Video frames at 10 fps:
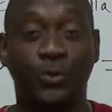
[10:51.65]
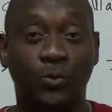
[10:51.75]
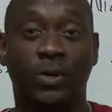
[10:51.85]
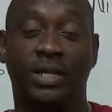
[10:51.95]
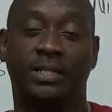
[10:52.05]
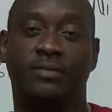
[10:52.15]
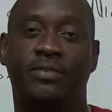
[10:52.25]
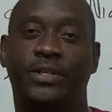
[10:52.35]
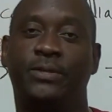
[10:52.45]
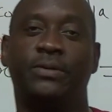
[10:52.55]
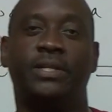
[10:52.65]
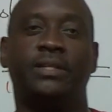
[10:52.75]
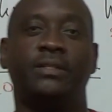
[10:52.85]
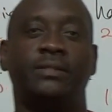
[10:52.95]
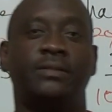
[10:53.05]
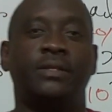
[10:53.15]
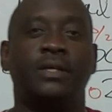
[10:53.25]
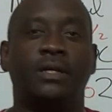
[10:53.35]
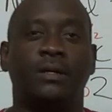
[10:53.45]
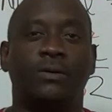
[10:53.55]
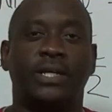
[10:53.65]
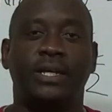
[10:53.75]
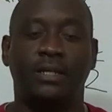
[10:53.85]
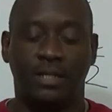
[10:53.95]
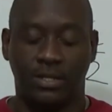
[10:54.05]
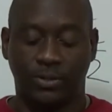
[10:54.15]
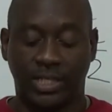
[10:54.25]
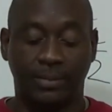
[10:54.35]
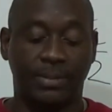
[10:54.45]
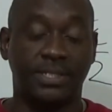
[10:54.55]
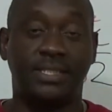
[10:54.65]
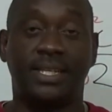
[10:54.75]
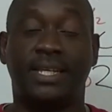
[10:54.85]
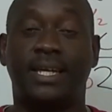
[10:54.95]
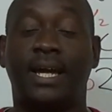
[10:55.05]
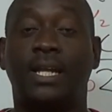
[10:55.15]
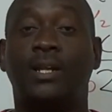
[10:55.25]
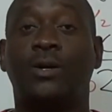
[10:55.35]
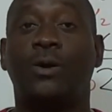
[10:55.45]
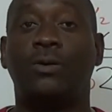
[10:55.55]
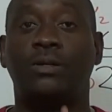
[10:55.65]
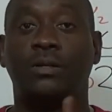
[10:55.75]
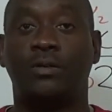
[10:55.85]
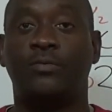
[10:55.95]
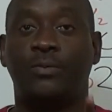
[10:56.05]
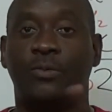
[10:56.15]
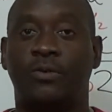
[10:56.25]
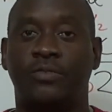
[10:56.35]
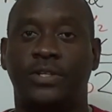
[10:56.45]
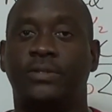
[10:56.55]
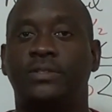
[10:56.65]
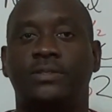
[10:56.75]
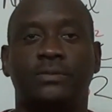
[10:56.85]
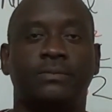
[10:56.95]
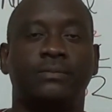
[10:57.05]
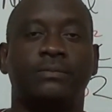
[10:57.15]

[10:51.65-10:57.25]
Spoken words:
do a little video on it. Okay? So keep good, take care, and look out for more videos.